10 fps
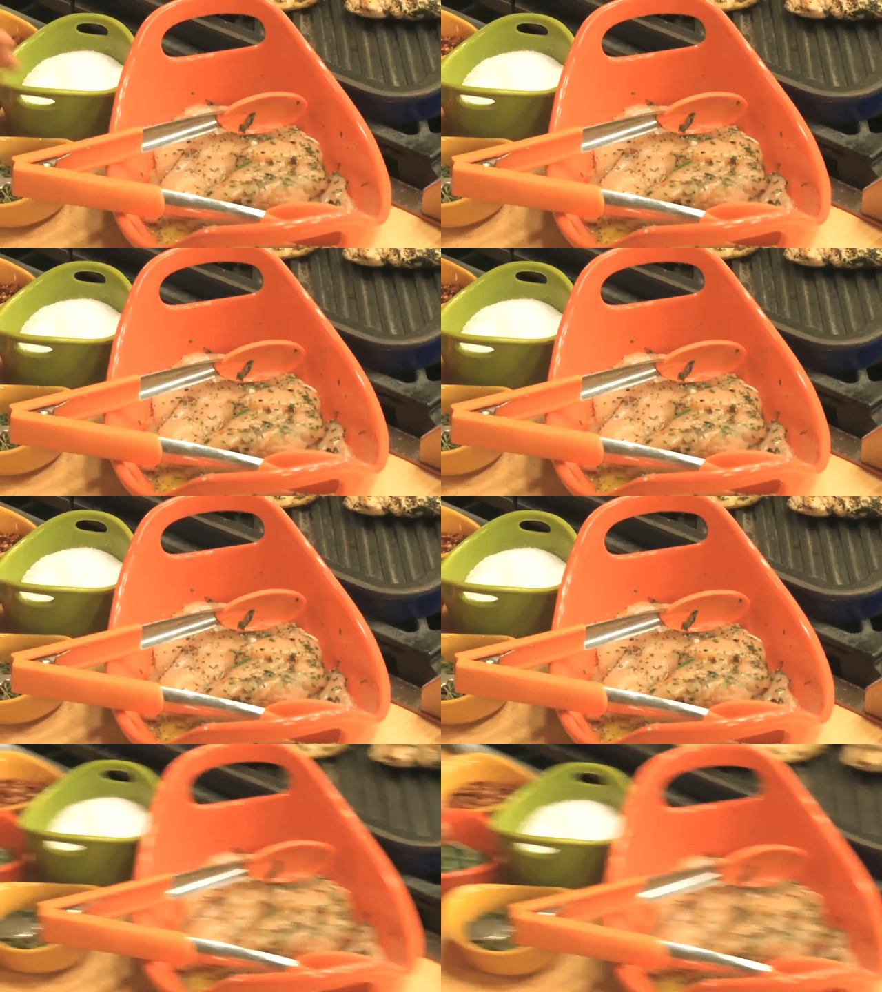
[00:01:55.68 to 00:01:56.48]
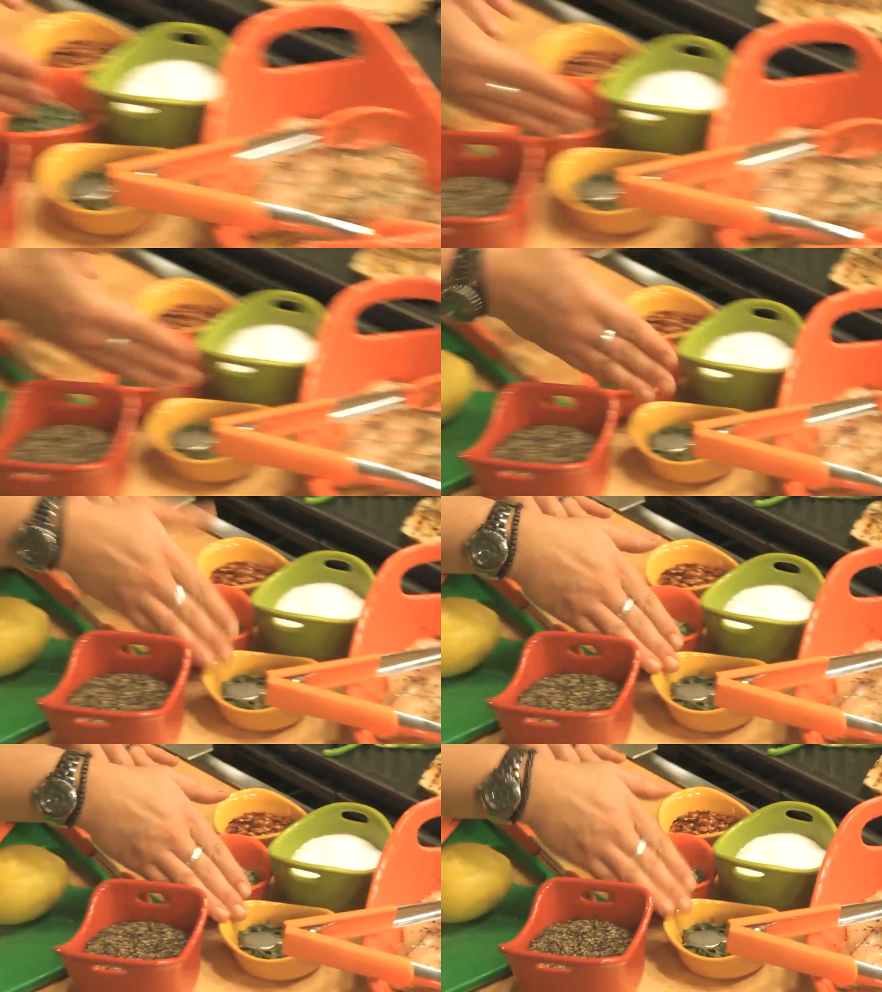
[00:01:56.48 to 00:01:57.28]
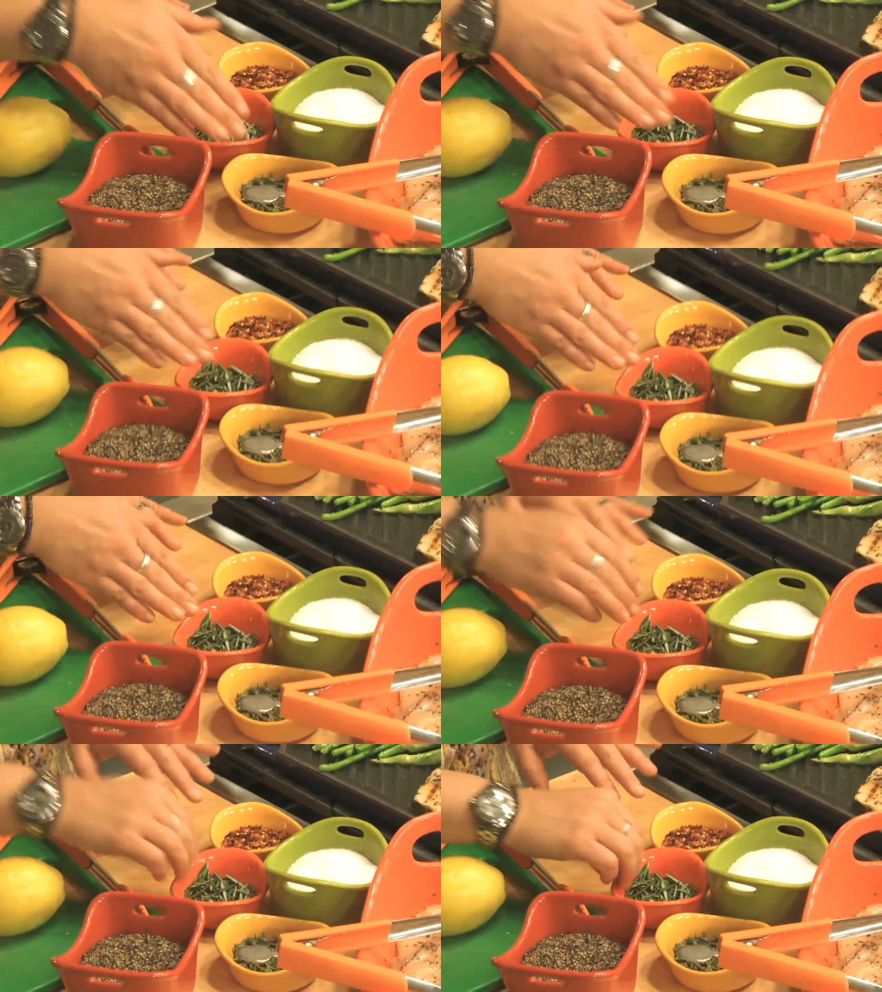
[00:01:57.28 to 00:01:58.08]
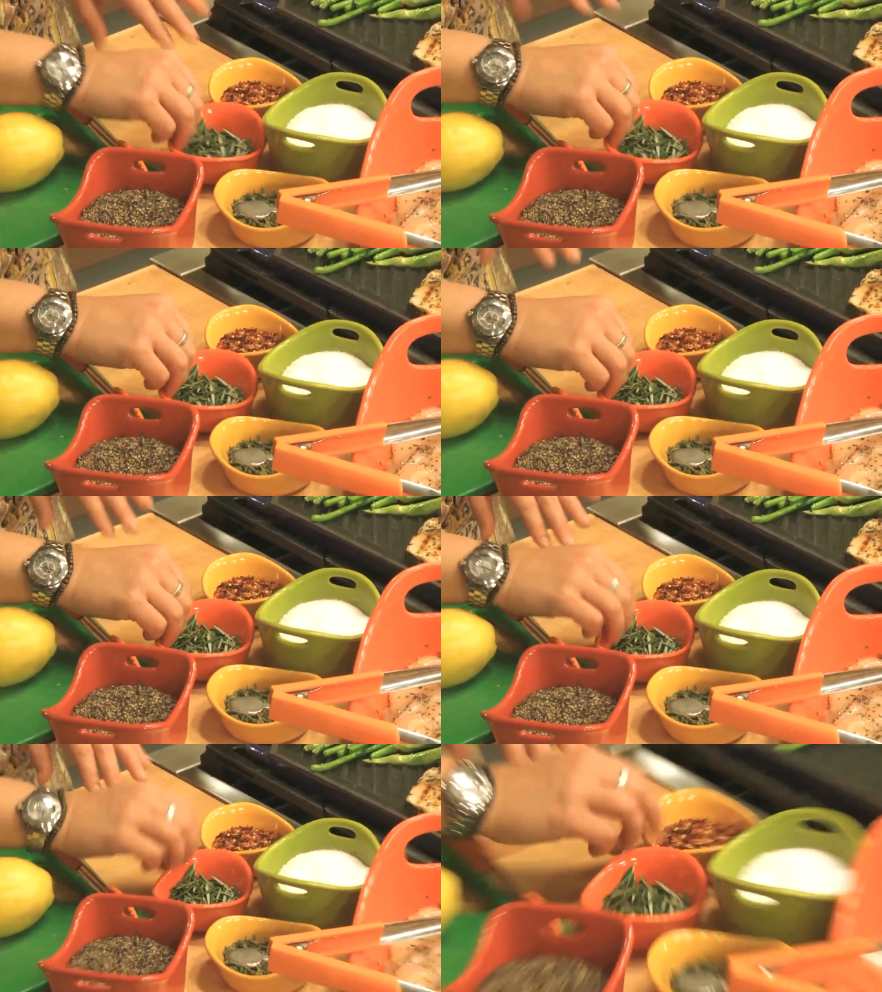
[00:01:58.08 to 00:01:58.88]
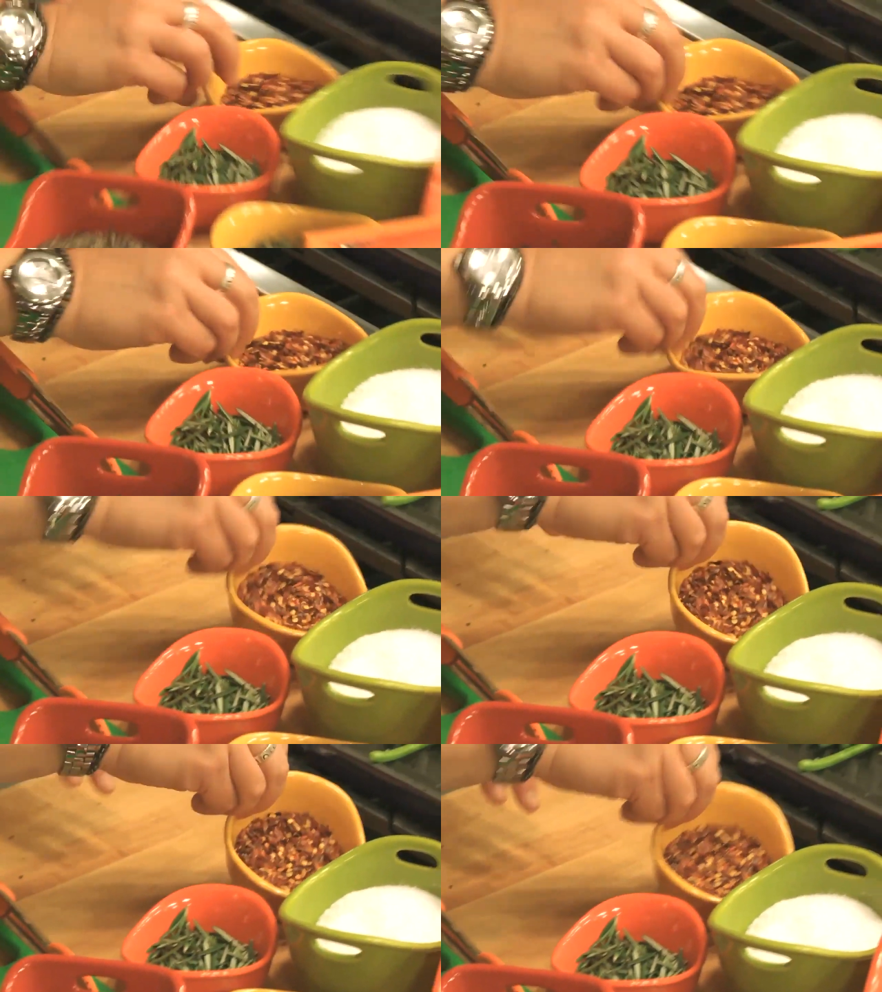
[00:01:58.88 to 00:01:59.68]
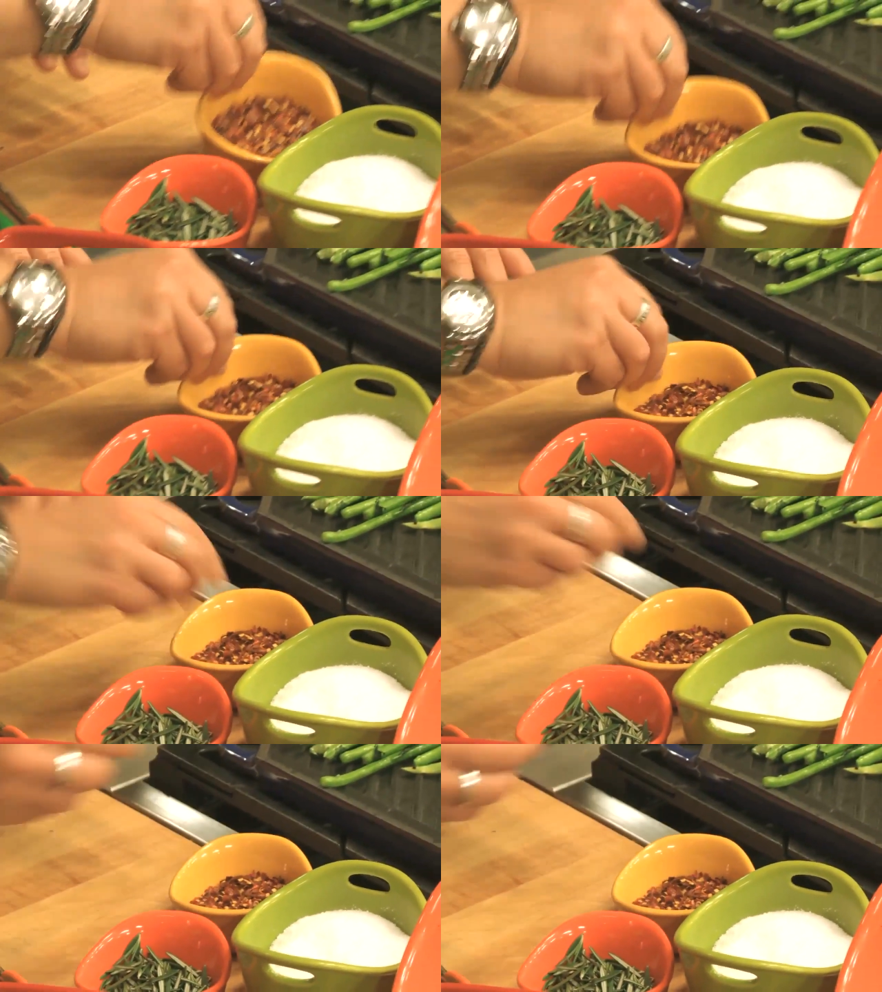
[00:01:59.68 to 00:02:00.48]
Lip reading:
(no speaker visible)